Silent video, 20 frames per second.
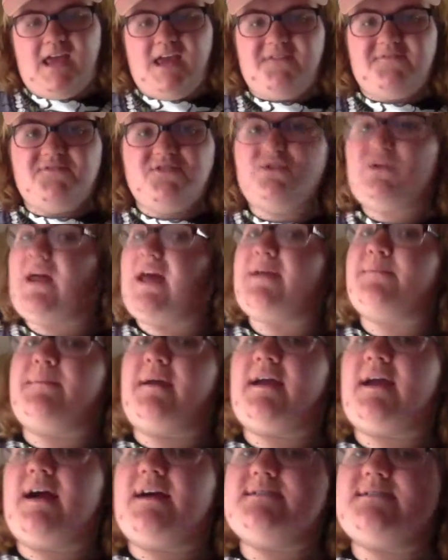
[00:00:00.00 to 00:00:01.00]
And if you like
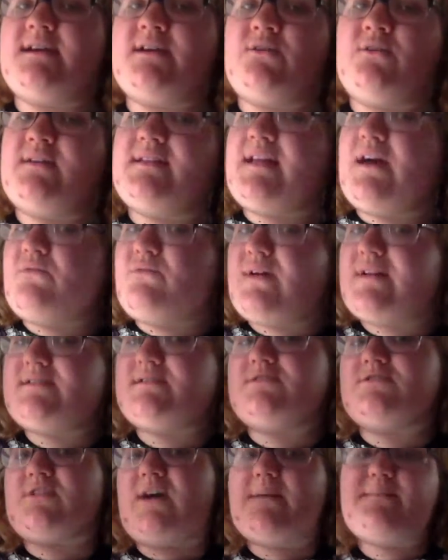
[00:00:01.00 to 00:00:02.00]
my content, go hit that red
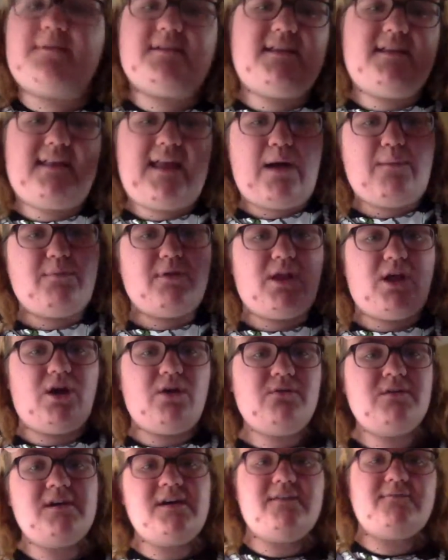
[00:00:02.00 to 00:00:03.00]
subscribe button down
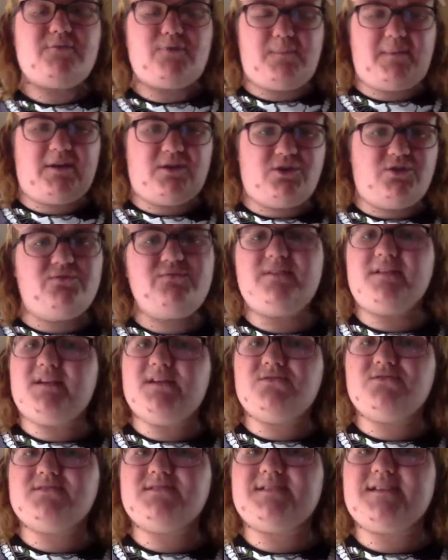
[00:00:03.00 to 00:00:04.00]
below. I make new
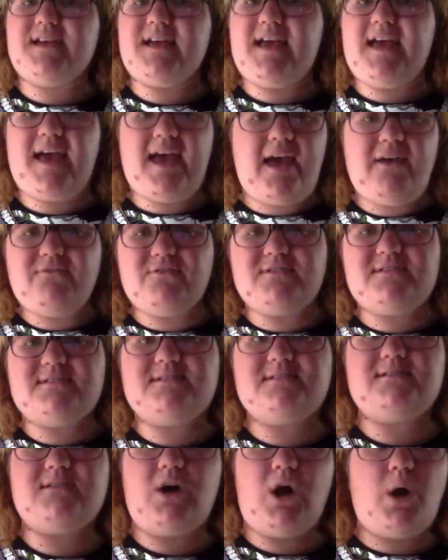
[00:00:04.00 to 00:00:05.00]
videos
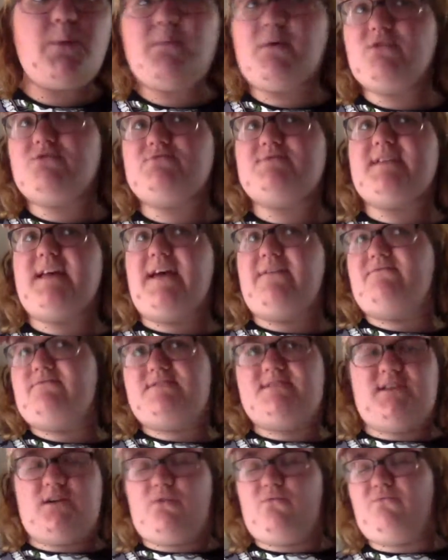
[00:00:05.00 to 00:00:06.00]
every almost every
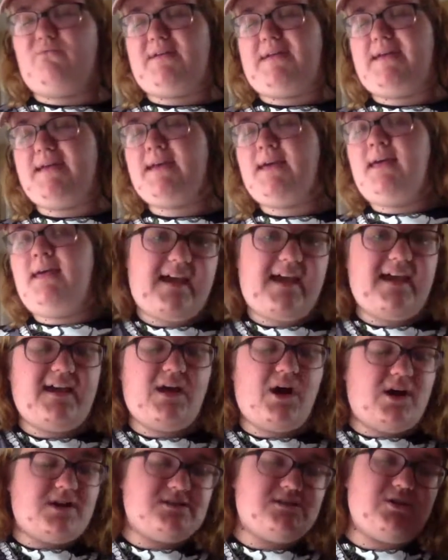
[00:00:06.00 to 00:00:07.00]
single week.
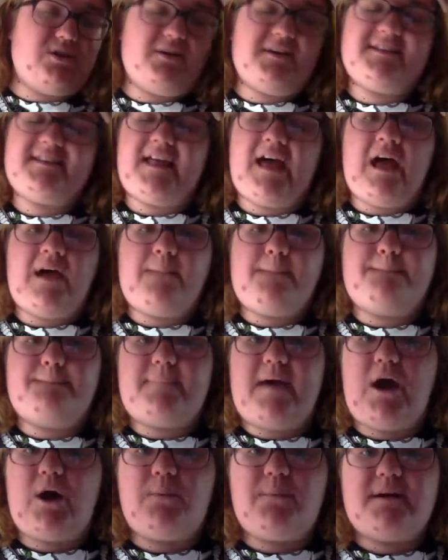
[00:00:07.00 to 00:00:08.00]
And also go hit
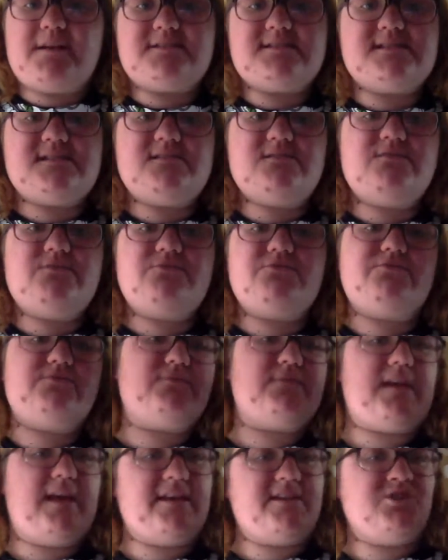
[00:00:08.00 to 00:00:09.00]
that bell button
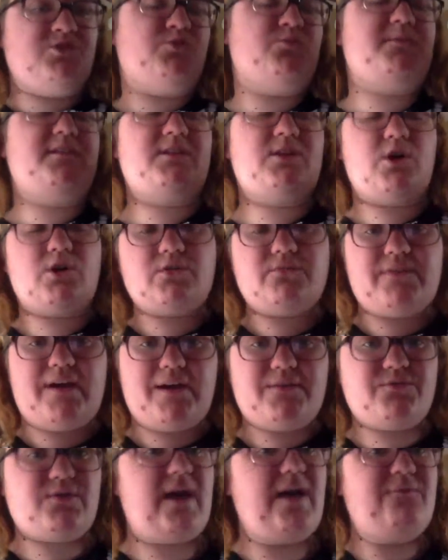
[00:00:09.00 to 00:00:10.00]
and you'll be
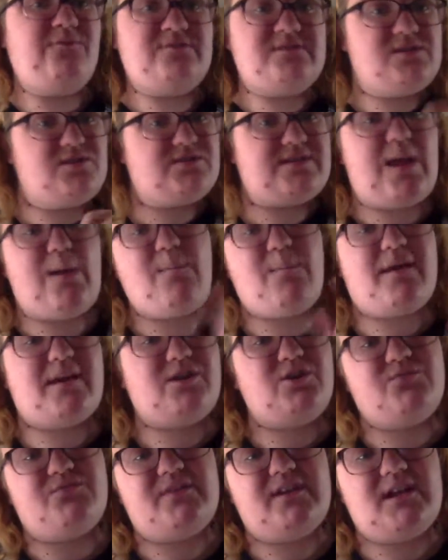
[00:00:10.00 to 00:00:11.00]
notified for every single time I
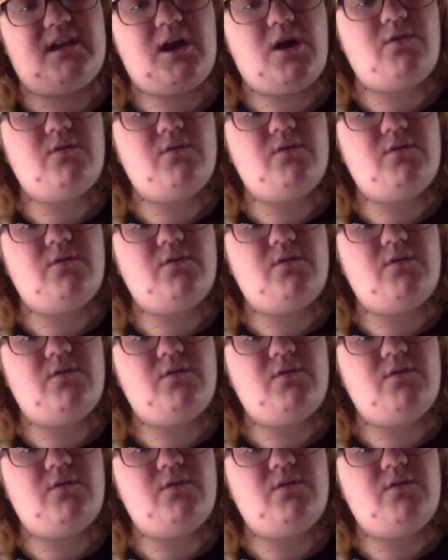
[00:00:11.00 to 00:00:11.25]
make a new video.